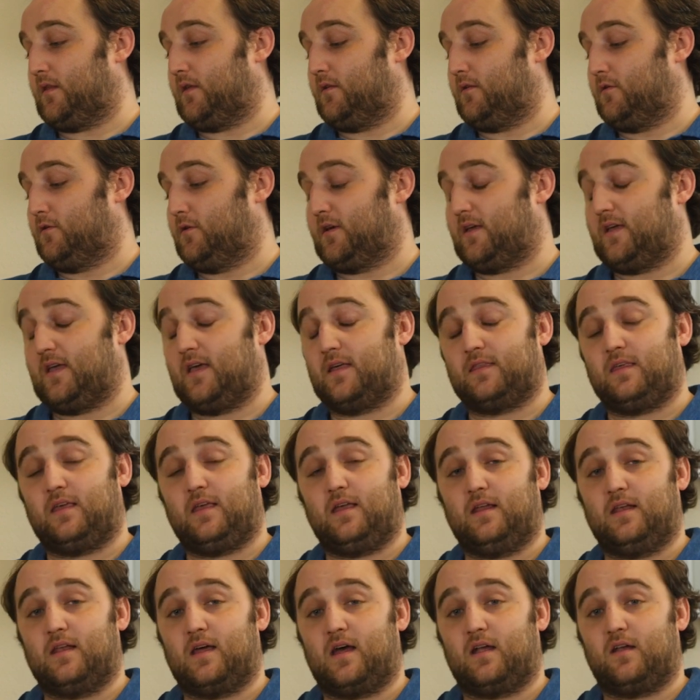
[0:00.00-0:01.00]
looking at
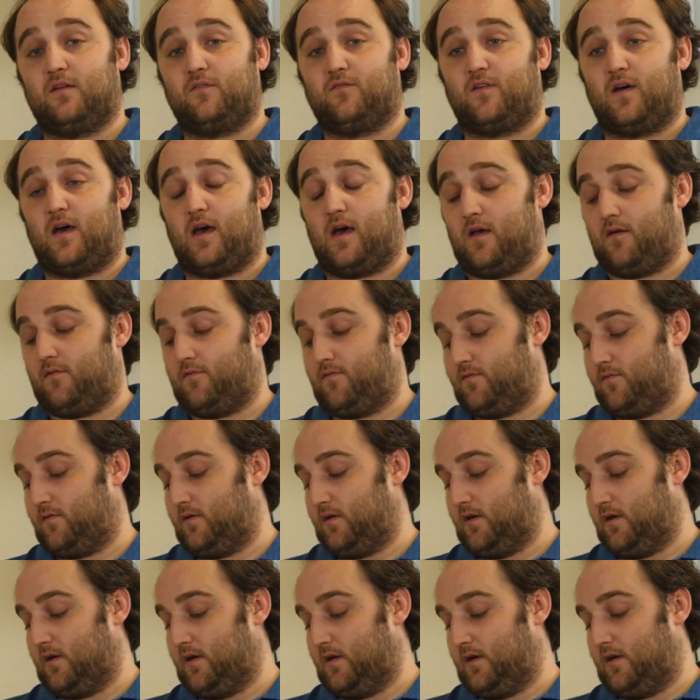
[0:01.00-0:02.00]
the E95,
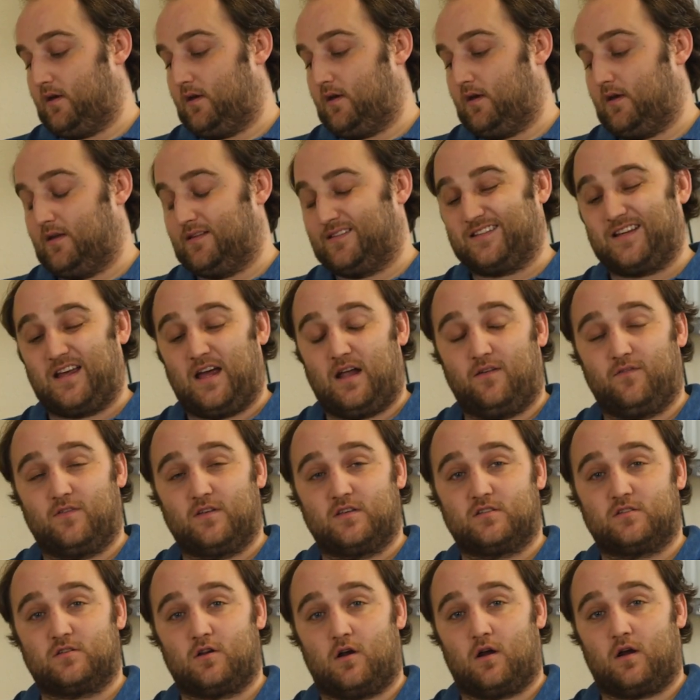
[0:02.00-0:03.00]
it's kind of a
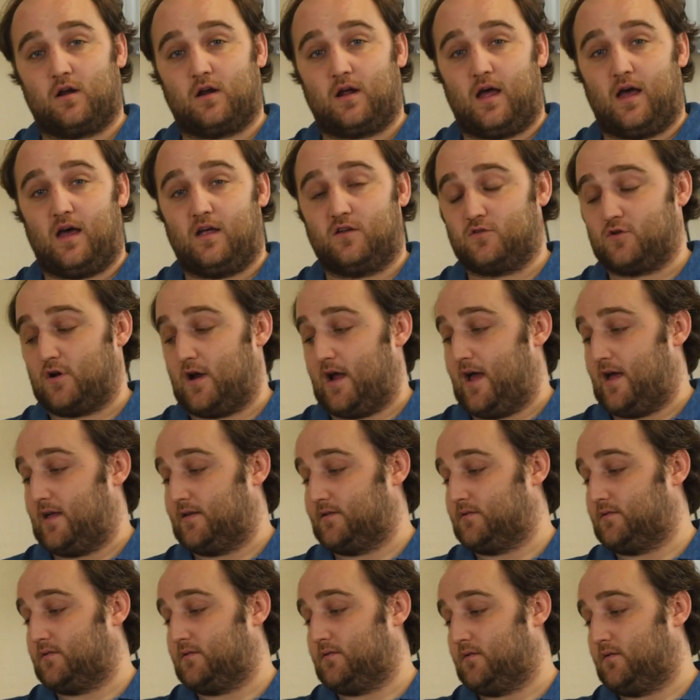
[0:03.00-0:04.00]
stark
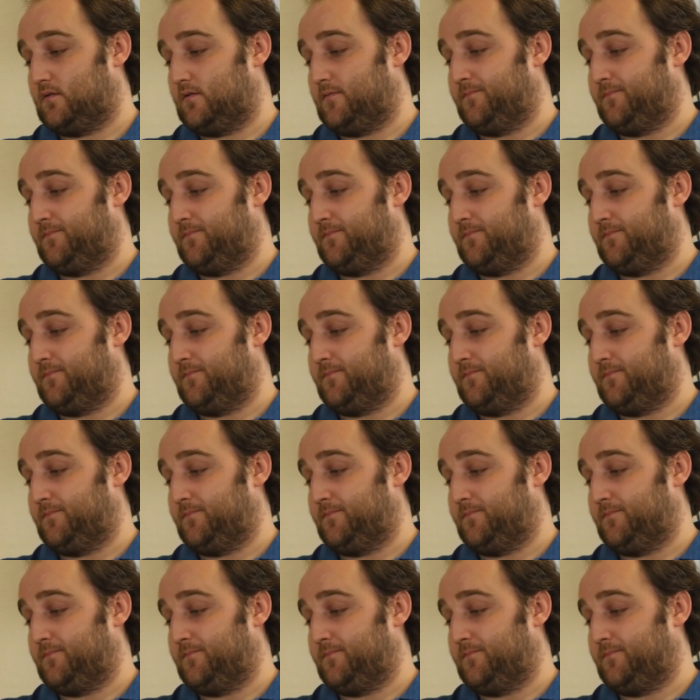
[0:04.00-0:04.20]
contrast